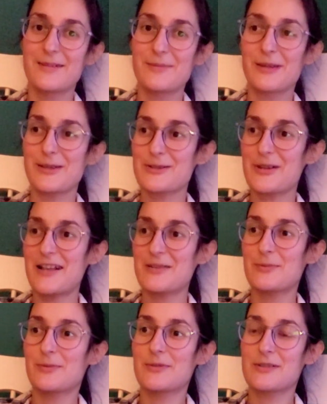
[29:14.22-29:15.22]
because your
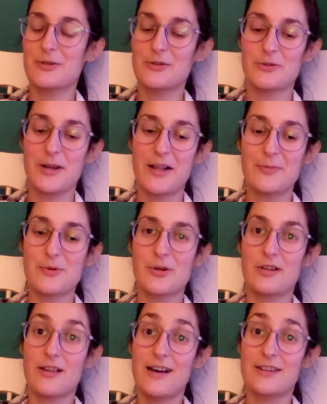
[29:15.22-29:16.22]
husband was going to help you a
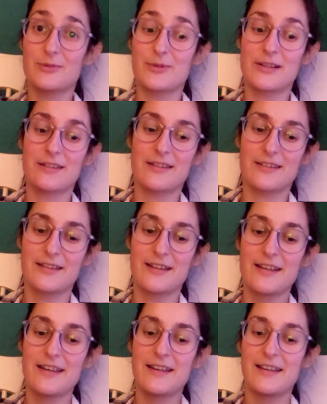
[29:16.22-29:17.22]
lot with
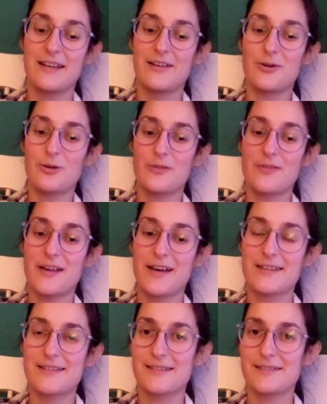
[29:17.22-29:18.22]
all of
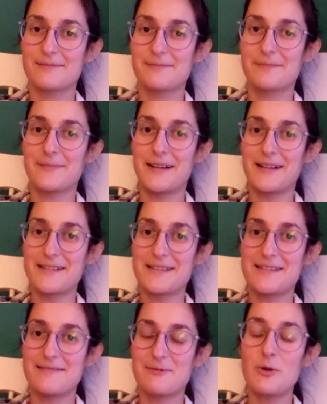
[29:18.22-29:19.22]
that,
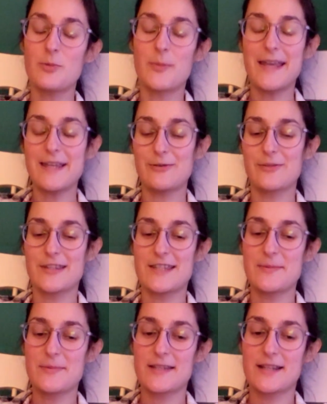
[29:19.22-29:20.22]
many of the
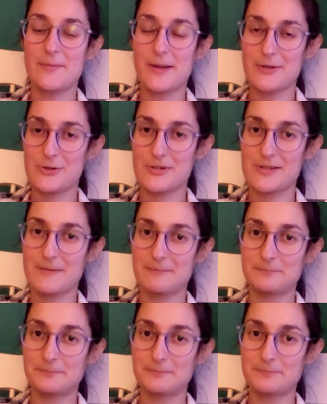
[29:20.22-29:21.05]
tips that I mentioned.